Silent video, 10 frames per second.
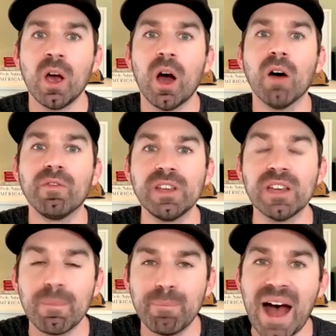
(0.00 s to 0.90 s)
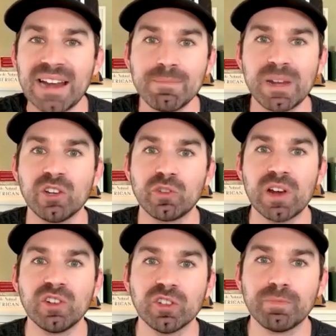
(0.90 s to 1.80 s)
of the Biden
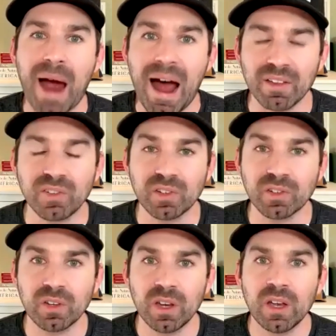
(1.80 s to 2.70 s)
administration's policies.